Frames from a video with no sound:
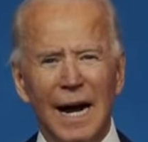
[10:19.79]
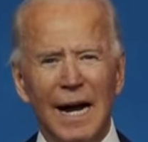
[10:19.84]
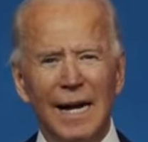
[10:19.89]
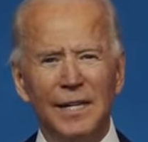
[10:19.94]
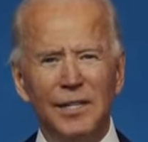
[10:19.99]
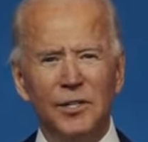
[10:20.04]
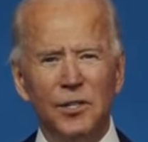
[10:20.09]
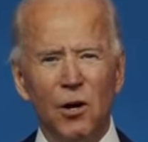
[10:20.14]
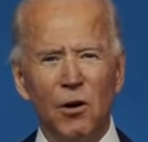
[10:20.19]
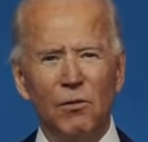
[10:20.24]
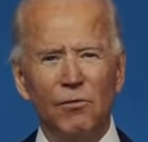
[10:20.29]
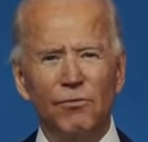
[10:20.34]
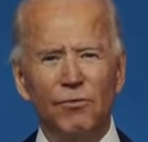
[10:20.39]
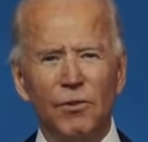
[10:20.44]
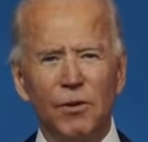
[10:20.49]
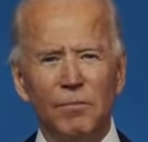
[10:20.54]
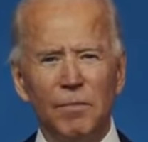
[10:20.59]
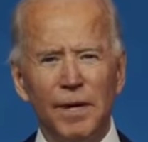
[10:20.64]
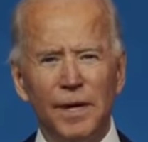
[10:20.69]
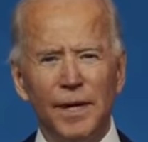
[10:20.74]
I don't
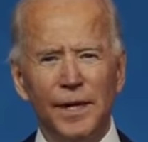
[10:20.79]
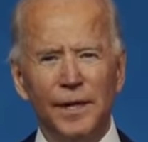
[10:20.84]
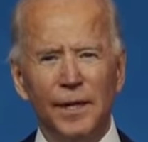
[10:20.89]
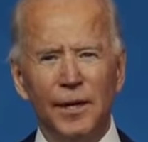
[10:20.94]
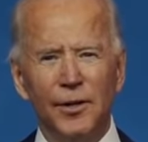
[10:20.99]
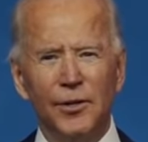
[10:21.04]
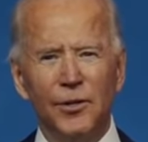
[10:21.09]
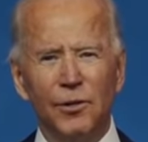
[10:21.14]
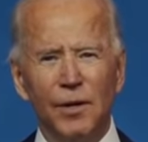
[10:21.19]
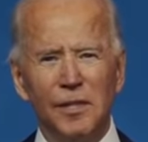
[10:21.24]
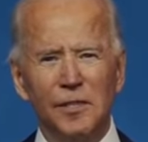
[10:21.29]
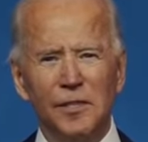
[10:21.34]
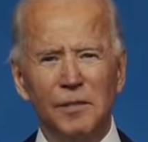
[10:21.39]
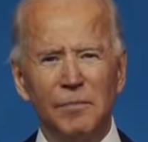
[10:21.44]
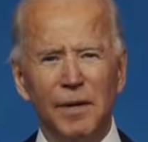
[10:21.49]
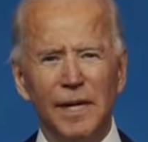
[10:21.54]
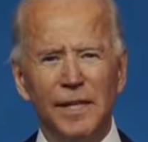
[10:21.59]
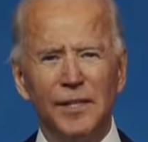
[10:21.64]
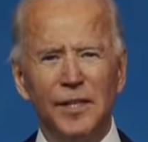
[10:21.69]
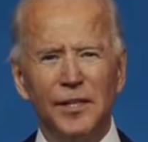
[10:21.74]
for a minute
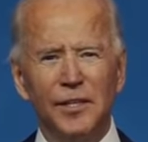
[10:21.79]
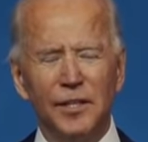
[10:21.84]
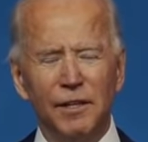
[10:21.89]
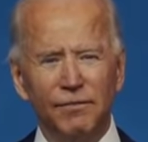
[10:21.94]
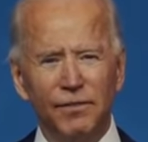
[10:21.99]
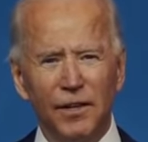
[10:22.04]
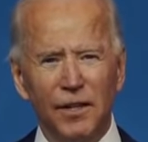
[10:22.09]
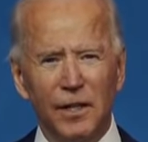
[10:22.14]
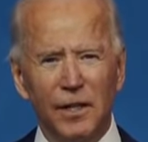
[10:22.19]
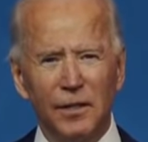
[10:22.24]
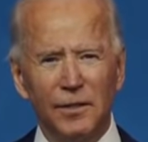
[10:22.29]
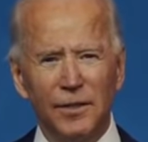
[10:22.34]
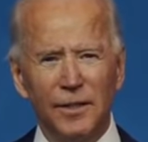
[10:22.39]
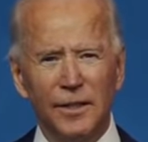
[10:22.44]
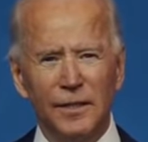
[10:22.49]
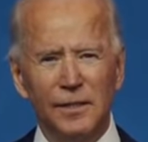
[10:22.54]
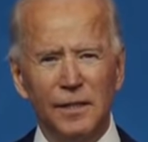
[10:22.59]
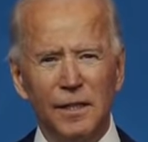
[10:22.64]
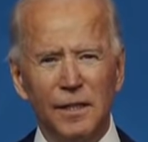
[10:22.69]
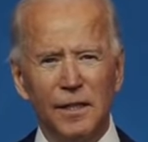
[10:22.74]
underestimate the
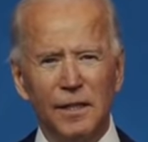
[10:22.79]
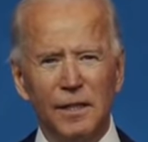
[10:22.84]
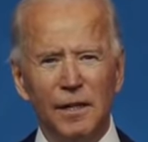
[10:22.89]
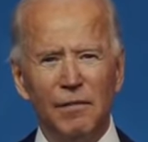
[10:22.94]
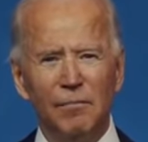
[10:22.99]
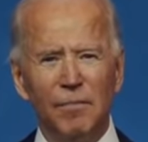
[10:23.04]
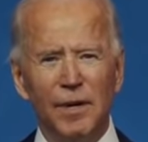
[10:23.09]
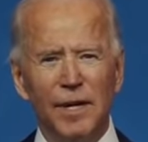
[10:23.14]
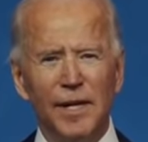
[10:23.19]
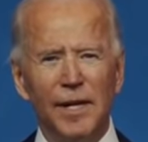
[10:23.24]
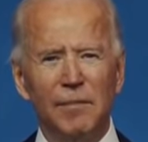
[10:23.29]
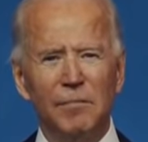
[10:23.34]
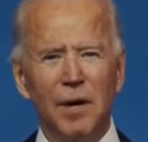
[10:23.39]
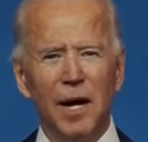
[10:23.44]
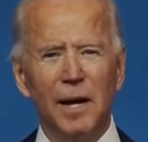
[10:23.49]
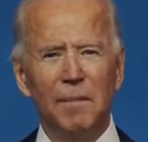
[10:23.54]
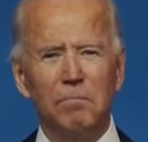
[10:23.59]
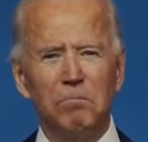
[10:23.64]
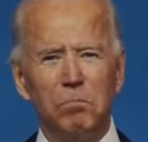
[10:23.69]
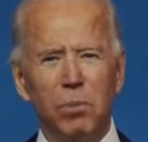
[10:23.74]
difficulties of meeting
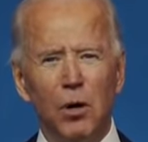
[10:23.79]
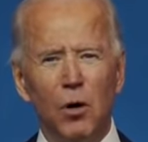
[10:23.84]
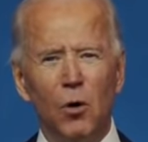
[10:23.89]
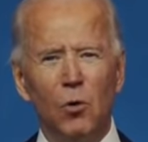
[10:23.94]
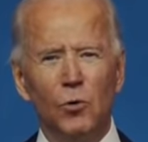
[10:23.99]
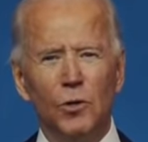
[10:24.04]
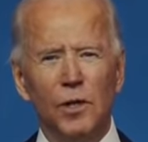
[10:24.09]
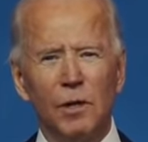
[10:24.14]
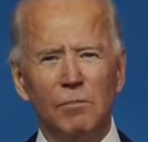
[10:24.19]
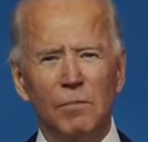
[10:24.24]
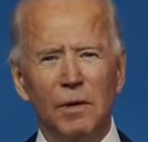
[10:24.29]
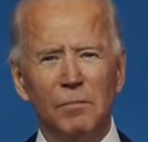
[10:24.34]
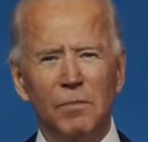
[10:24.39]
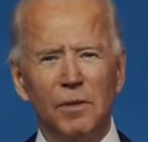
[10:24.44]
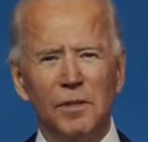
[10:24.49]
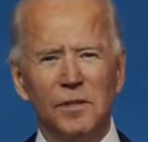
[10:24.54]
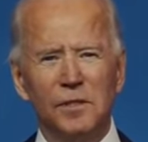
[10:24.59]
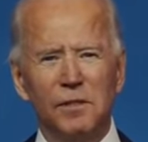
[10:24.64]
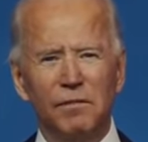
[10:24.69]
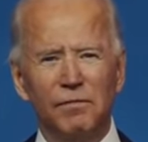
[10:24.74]
my bold
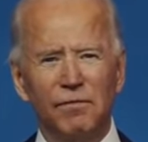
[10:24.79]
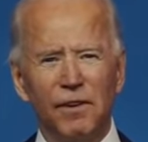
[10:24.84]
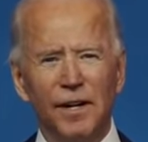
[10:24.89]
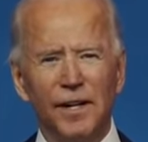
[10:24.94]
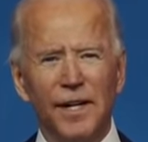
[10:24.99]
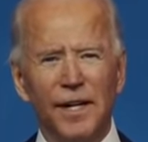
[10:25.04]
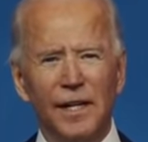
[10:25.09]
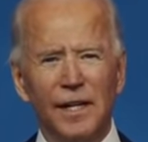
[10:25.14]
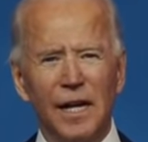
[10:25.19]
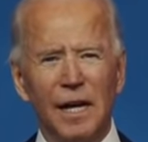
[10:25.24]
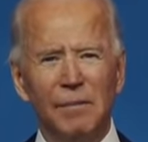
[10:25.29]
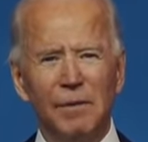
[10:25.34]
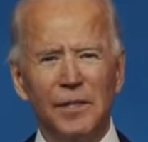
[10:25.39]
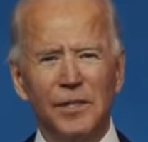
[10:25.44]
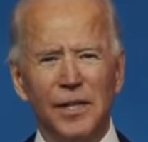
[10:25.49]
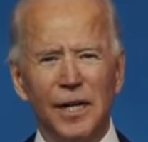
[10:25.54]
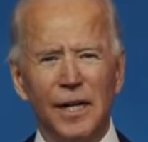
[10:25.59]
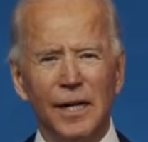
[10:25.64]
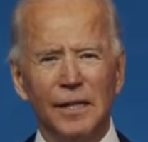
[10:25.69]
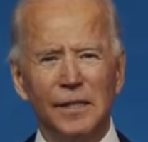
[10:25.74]
commitments to fighting
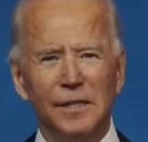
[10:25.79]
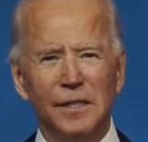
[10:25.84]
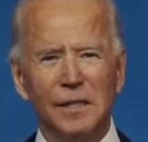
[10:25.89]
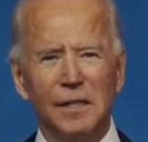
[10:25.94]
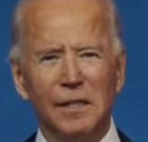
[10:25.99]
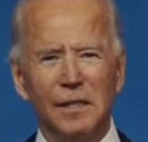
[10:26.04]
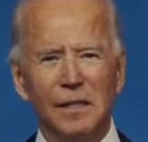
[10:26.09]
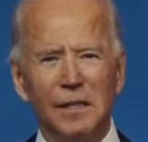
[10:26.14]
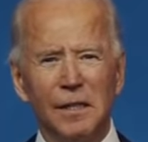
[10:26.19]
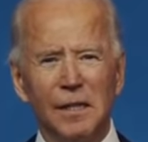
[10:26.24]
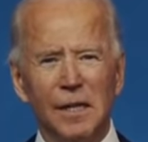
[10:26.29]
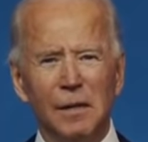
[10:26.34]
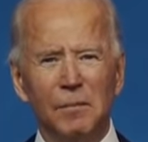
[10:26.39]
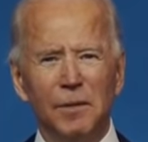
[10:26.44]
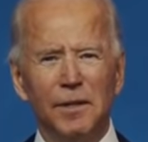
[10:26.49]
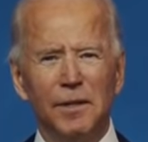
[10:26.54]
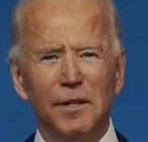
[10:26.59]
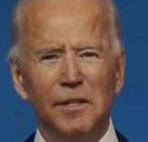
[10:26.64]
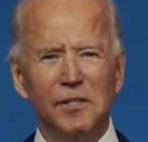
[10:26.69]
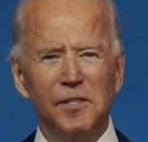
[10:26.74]
climate change.
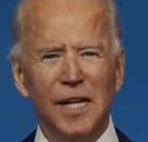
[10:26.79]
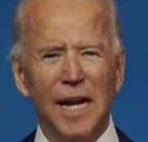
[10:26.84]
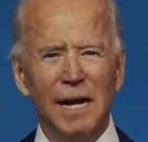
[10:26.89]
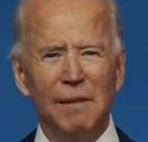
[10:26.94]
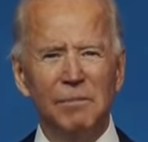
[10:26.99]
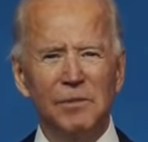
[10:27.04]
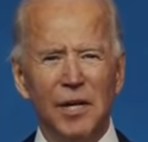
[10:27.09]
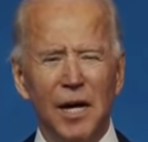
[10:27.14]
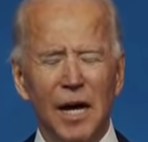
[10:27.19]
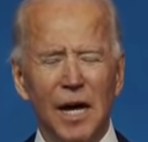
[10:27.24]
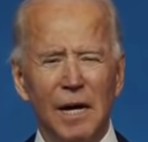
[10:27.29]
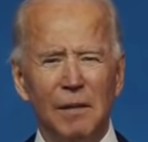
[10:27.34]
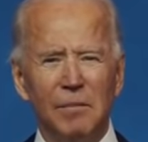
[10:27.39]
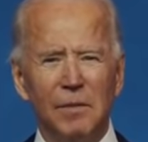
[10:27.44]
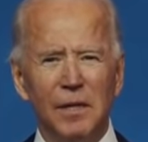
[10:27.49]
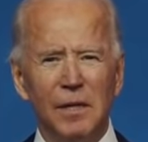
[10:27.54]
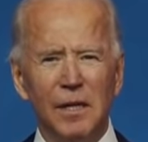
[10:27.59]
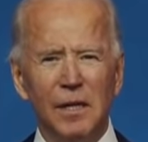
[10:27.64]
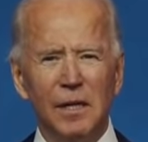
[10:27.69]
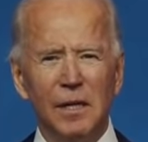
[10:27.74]
But at the same
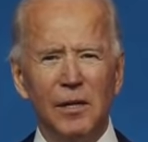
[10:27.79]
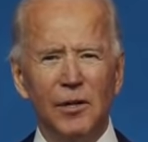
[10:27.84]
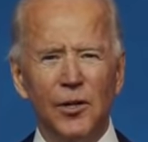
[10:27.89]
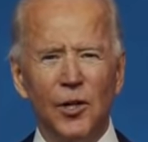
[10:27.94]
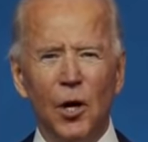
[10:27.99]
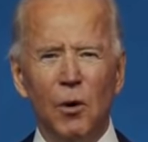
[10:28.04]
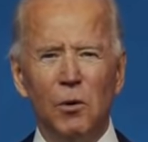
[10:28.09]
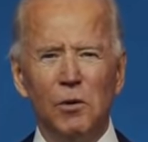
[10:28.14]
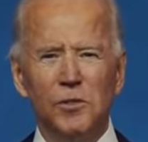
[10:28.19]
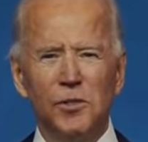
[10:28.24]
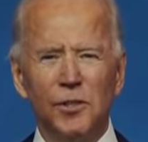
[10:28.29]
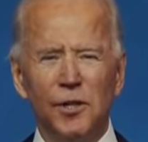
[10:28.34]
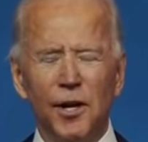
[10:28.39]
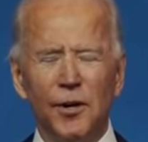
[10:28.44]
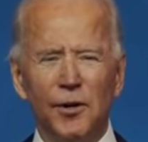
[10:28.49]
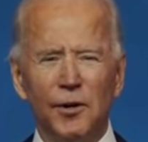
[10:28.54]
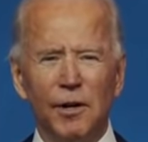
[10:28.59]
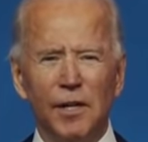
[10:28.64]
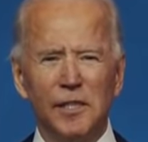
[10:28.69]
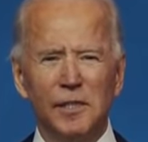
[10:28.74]
time, no one should
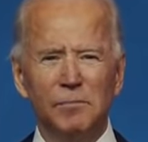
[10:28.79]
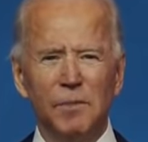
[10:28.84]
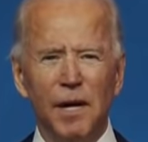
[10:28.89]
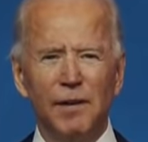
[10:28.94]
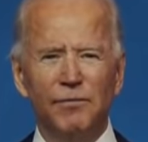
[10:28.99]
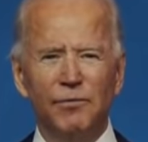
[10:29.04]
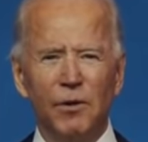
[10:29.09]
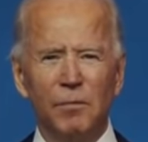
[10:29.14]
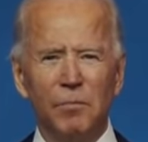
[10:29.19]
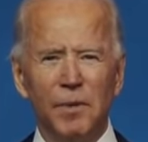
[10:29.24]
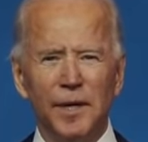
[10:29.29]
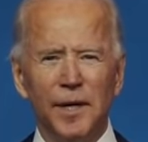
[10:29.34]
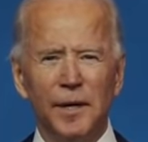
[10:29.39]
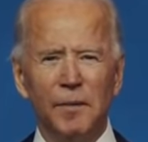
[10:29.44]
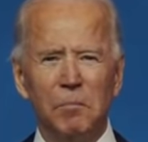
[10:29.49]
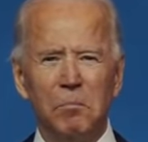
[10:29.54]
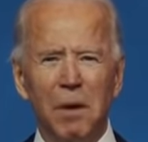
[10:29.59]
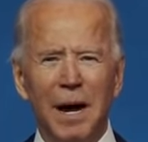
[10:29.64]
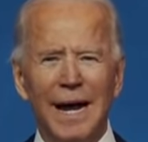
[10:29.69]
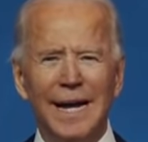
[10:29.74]
underestimate for a
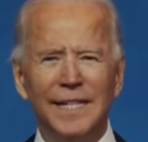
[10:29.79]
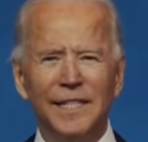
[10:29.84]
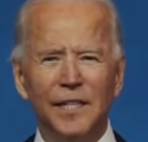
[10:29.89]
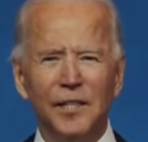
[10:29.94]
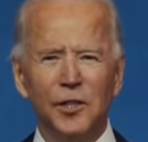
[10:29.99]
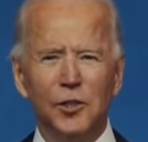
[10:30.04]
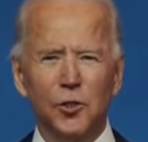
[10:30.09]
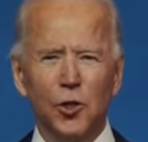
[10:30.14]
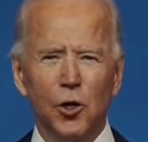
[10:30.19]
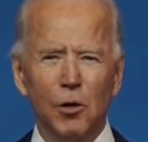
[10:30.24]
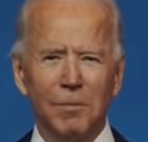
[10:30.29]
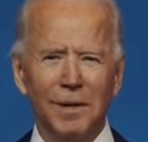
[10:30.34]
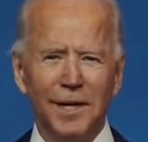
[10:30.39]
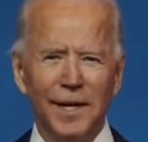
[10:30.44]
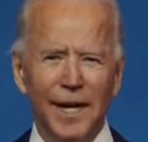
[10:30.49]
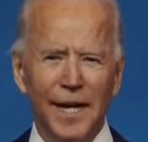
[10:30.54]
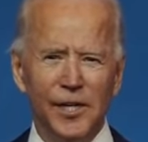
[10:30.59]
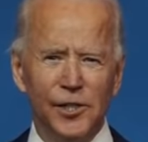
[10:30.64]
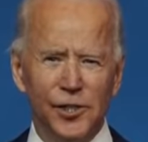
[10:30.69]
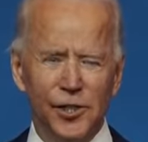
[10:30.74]
minute my
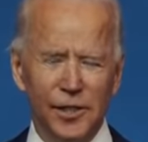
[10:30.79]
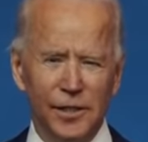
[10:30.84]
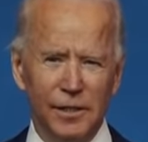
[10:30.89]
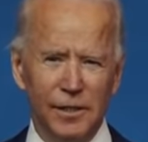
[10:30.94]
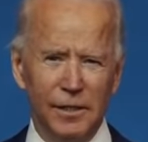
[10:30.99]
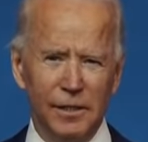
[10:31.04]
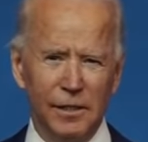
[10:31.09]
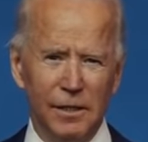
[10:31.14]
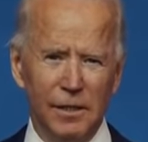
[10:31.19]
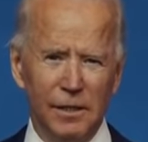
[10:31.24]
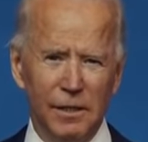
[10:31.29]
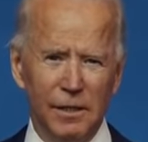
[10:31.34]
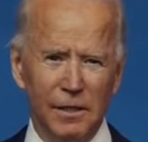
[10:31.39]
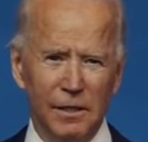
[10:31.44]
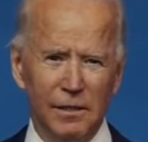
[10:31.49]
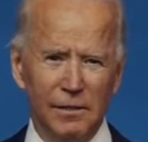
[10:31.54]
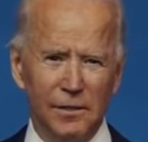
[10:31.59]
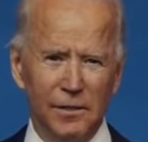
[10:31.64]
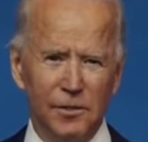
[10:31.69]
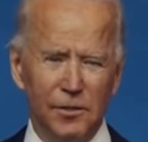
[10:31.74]
determination
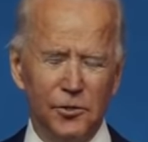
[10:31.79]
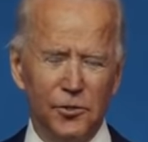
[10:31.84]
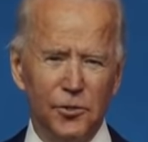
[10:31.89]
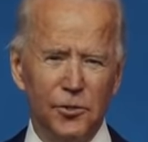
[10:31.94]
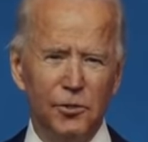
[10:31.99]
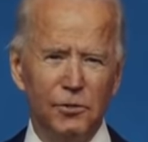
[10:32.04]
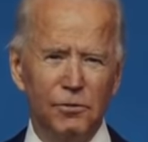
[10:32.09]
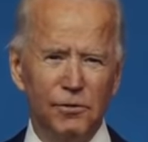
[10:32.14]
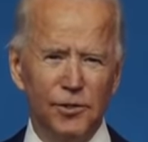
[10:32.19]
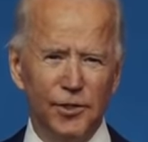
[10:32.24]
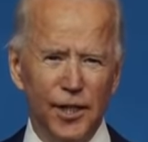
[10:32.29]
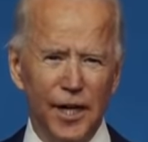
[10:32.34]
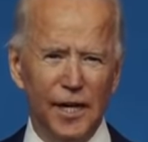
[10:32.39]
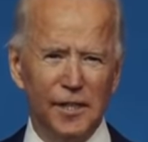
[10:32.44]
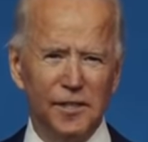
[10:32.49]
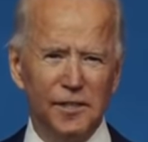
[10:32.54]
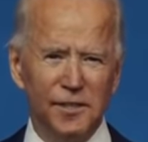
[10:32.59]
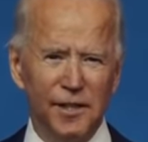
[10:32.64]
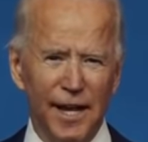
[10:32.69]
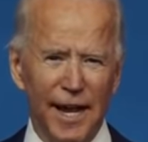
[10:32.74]
to do
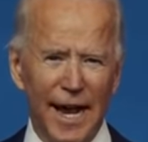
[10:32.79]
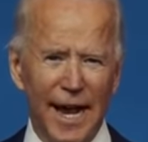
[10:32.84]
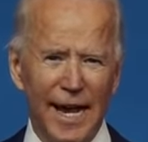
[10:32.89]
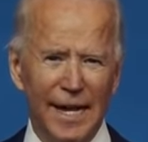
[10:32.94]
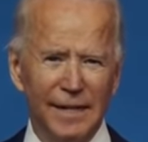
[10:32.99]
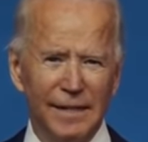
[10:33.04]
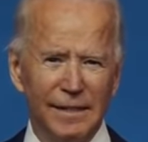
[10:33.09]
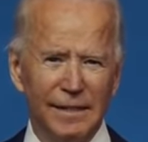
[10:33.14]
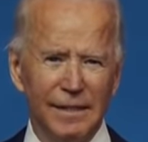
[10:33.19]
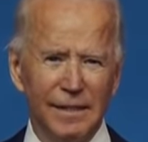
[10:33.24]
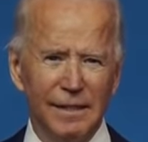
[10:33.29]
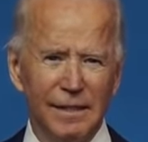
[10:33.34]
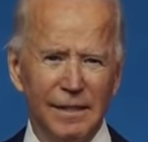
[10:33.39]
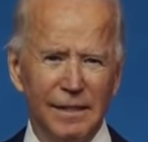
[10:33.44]
just that.